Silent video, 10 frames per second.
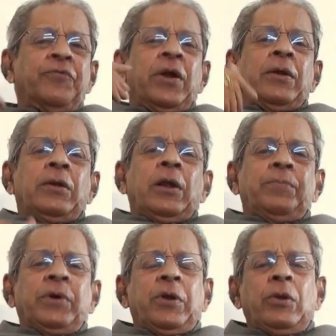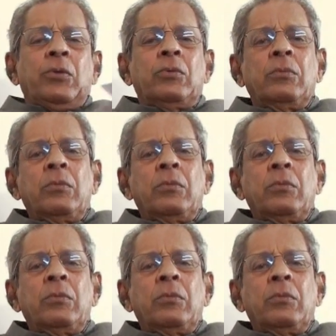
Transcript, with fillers: friend, let me tell you.